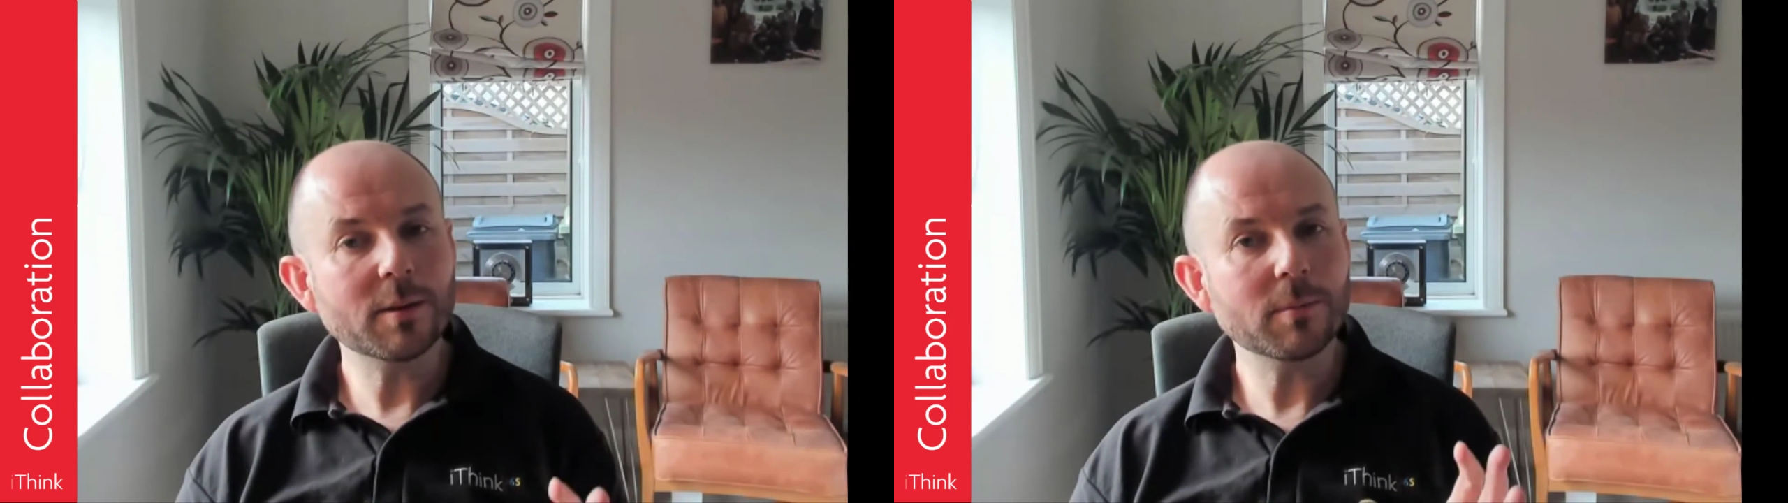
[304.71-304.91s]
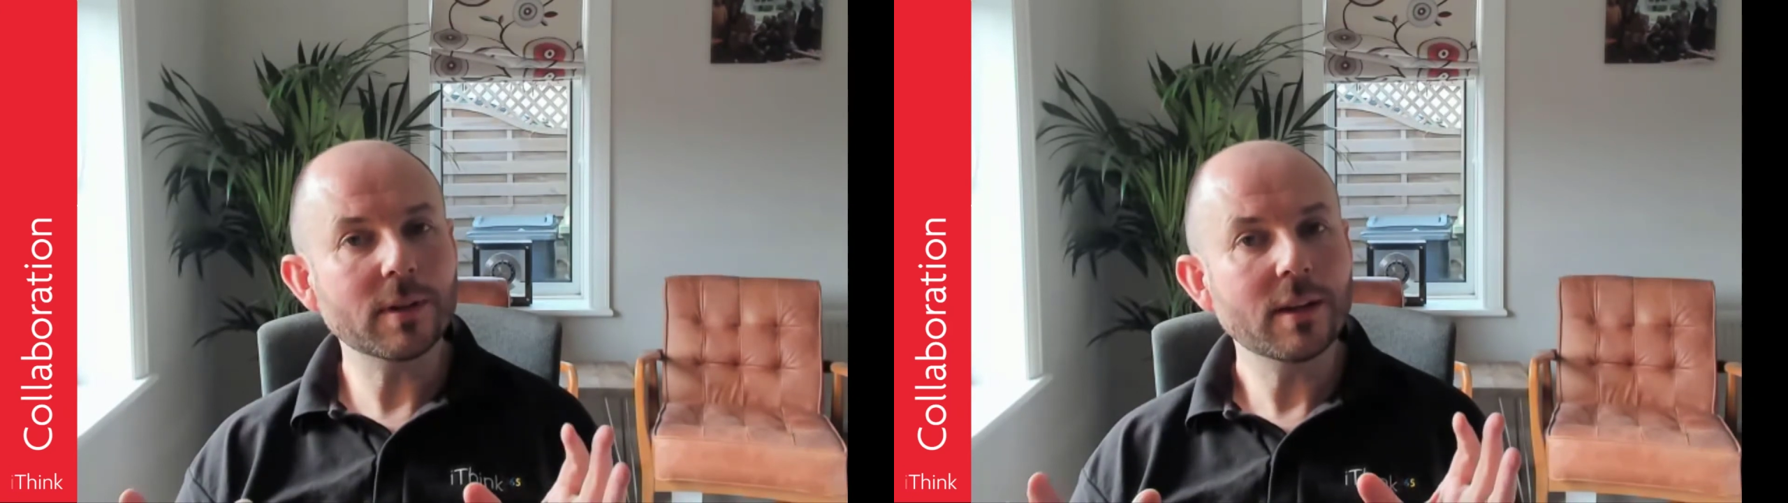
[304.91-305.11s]

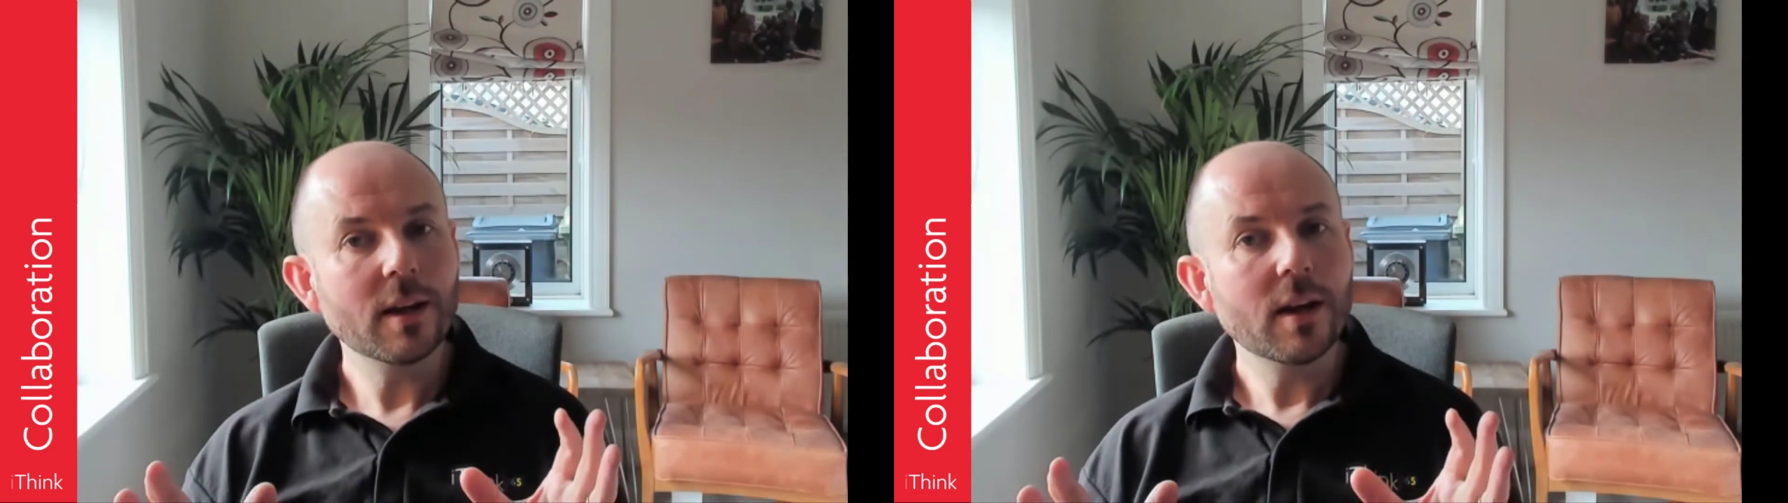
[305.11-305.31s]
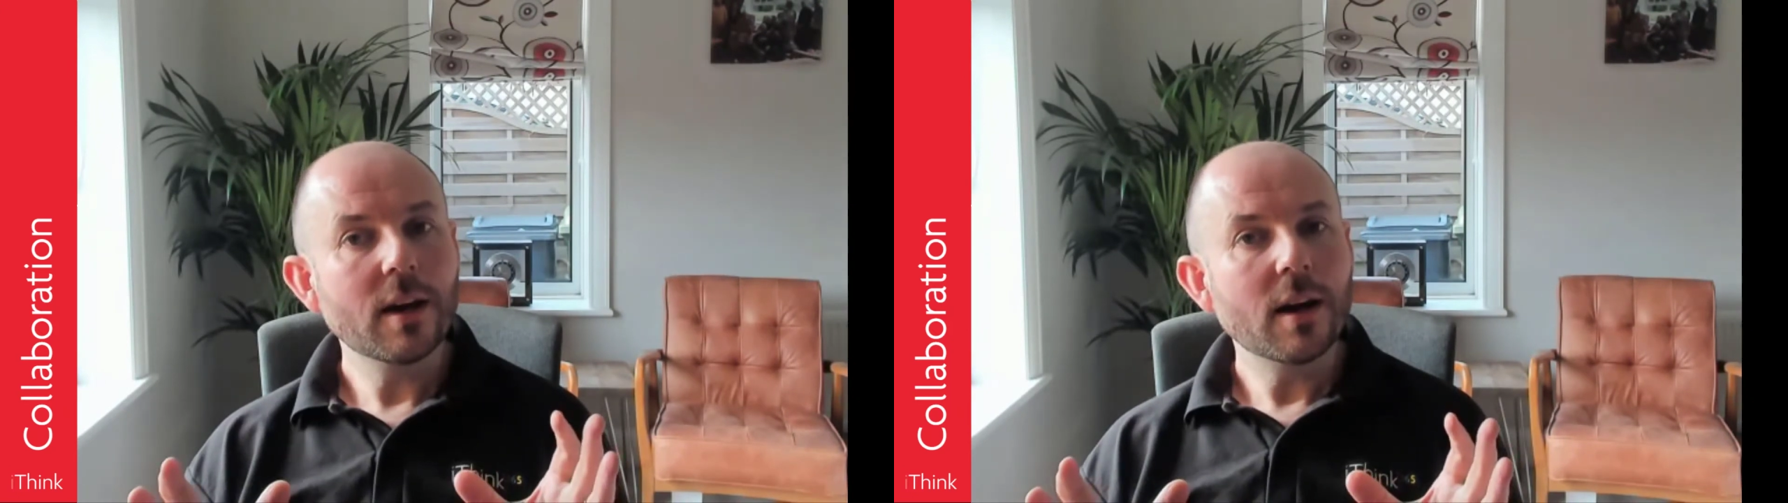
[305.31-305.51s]
They can
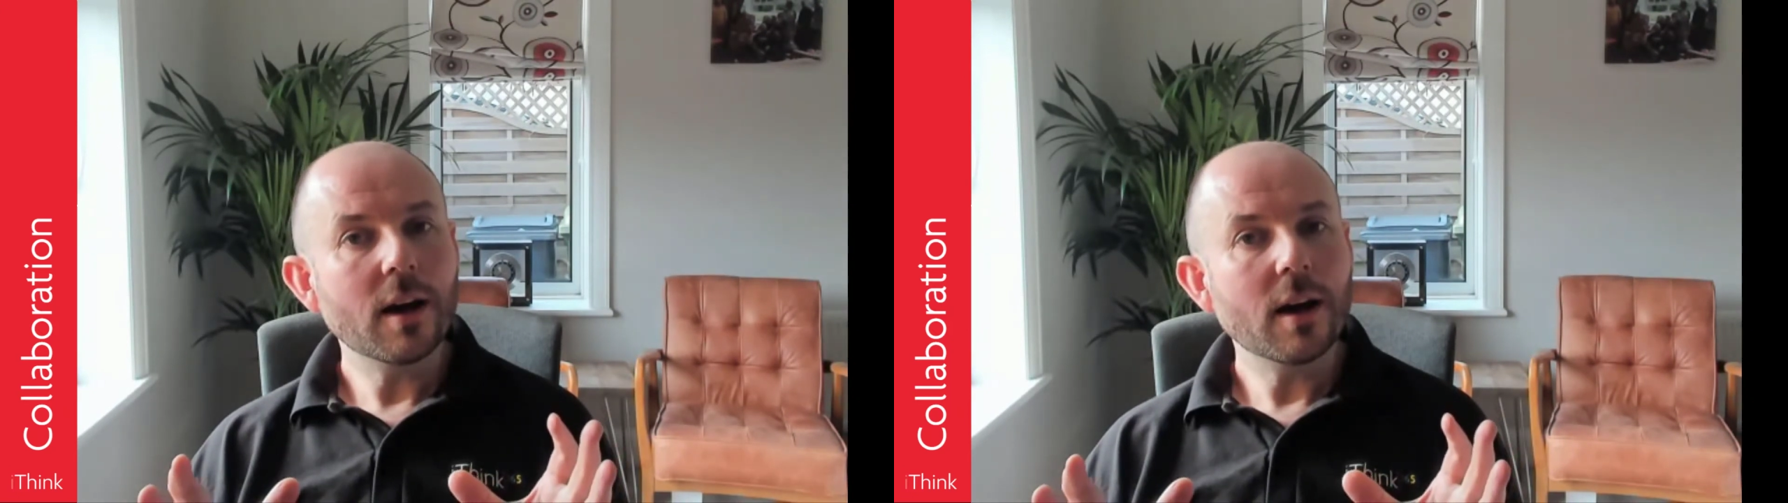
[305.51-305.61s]
be